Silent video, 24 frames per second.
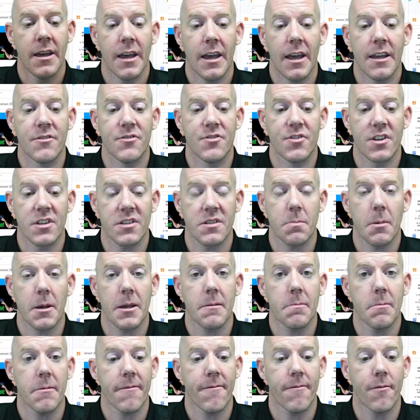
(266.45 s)
And just
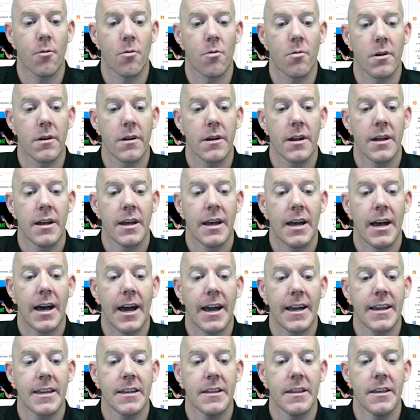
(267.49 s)
like before,
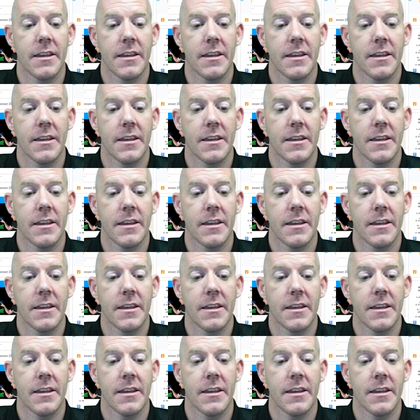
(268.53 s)
I can